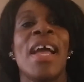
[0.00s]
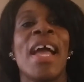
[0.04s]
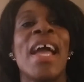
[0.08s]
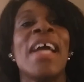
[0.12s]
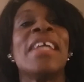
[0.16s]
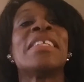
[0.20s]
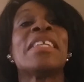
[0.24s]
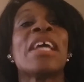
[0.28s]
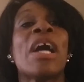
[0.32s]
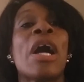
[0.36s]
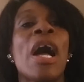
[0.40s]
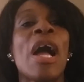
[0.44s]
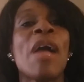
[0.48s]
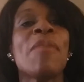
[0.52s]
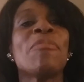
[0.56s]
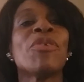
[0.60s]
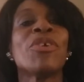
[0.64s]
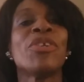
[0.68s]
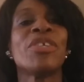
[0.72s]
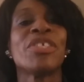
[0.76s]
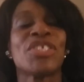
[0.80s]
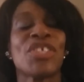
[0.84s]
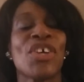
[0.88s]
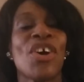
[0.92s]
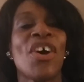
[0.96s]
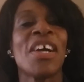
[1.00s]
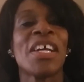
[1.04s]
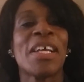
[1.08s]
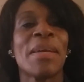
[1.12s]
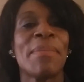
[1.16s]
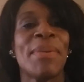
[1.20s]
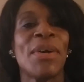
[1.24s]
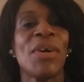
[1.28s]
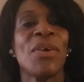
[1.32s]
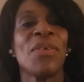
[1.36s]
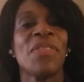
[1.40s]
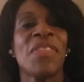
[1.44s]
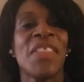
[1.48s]
And I'm going to talk
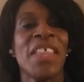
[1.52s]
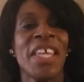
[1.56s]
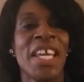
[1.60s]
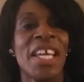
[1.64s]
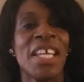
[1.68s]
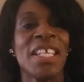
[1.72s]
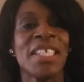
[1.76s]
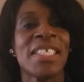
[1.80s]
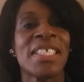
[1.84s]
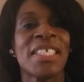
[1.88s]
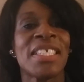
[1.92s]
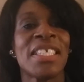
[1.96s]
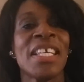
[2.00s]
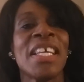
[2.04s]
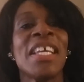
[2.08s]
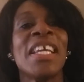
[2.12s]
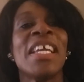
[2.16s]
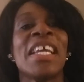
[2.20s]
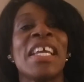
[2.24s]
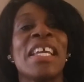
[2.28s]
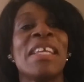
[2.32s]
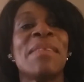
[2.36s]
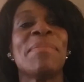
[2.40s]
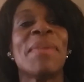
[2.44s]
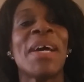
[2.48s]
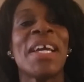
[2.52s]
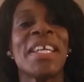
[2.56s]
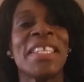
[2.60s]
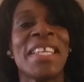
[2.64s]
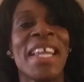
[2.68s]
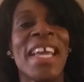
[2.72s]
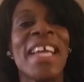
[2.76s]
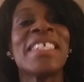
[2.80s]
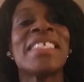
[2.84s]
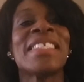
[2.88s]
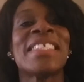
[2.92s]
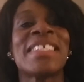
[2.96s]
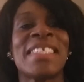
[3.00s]
about this in my
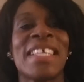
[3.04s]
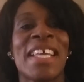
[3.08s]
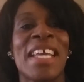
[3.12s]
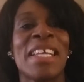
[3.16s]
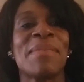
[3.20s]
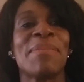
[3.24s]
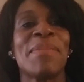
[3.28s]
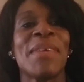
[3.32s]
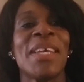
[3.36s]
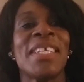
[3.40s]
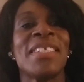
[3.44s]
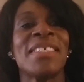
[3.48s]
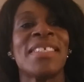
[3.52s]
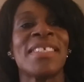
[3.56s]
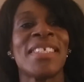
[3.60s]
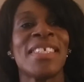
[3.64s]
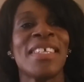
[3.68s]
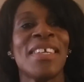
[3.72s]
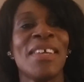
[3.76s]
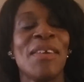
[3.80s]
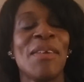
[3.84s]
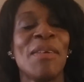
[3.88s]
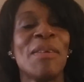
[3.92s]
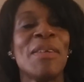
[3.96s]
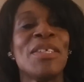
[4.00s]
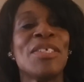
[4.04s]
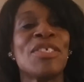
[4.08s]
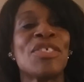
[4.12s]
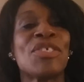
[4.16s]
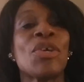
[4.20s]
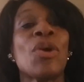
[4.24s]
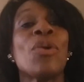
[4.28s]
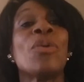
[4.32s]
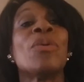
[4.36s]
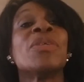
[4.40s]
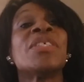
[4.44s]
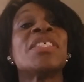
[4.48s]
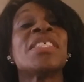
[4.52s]
next segment.
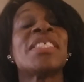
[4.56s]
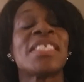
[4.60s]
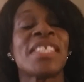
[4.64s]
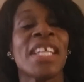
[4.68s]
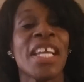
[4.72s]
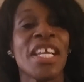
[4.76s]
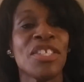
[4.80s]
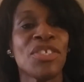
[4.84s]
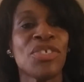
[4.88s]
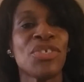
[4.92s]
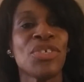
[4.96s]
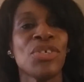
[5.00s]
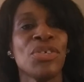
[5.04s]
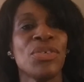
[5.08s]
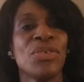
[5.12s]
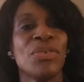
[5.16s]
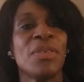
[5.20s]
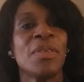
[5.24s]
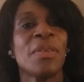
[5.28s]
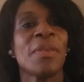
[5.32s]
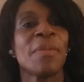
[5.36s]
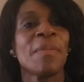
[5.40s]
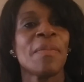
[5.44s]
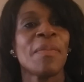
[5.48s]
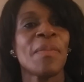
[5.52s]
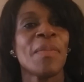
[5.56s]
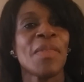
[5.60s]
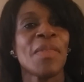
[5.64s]
So stay tuned